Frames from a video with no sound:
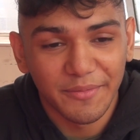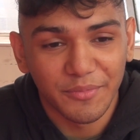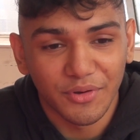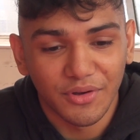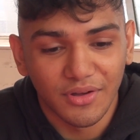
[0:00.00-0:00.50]

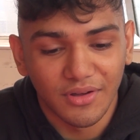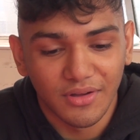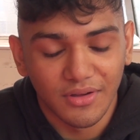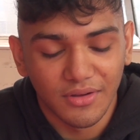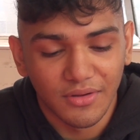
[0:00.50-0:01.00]
but
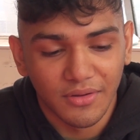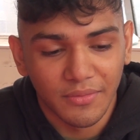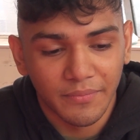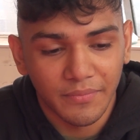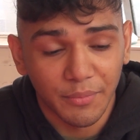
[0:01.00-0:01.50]

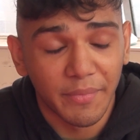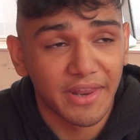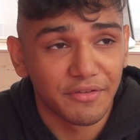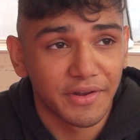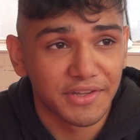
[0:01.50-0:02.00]
Um, the
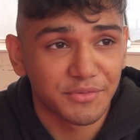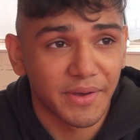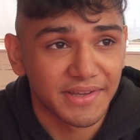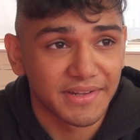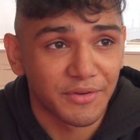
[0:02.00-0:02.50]
main event is
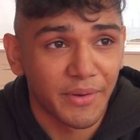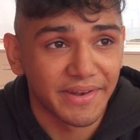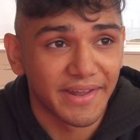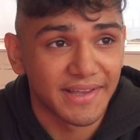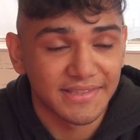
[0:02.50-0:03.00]
quite
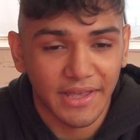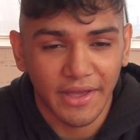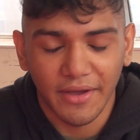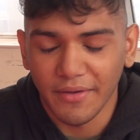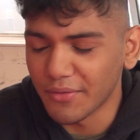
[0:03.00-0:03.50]
quite nice. Uh,
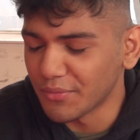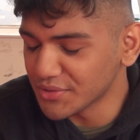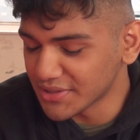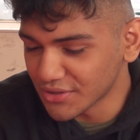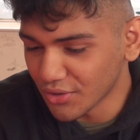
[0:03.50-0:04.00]

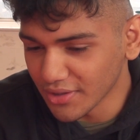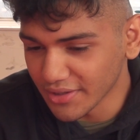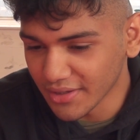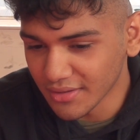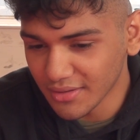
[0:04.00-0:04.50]
what's it called
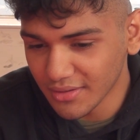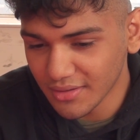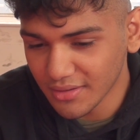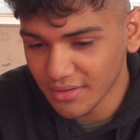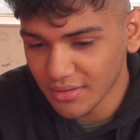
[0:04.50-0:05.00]
again?
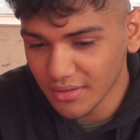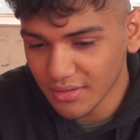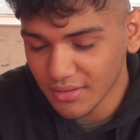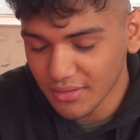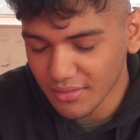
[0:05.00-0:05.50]

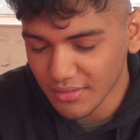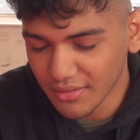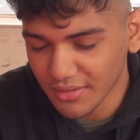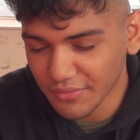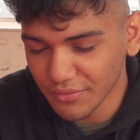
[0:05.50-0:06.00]

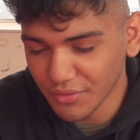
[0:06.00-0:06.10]
Oh, I